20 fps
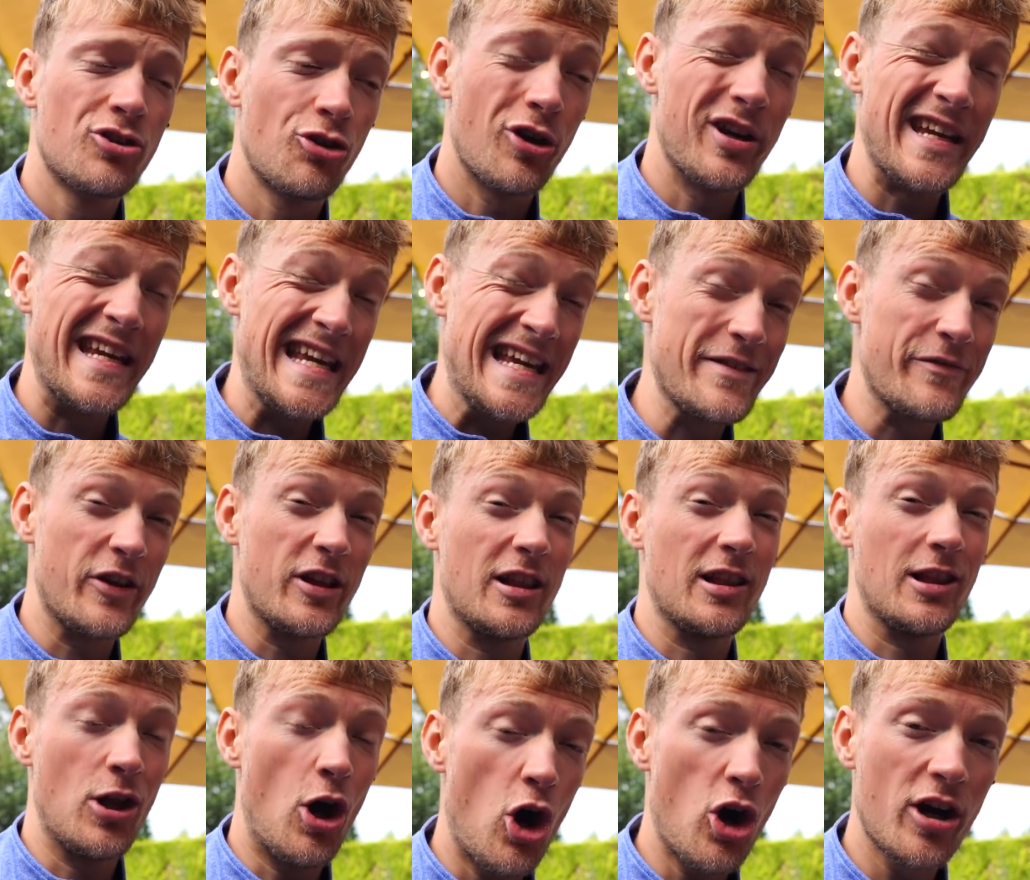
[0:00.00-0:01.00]
can do an even
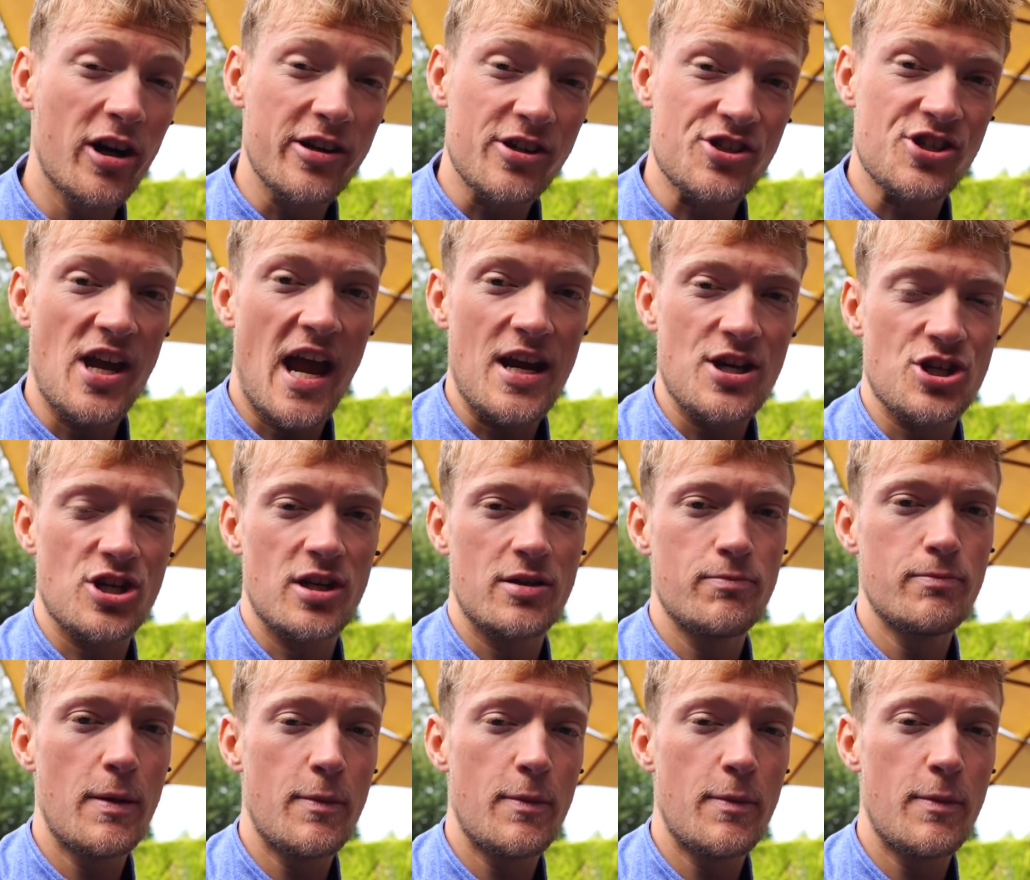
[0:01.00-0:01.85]
longer session,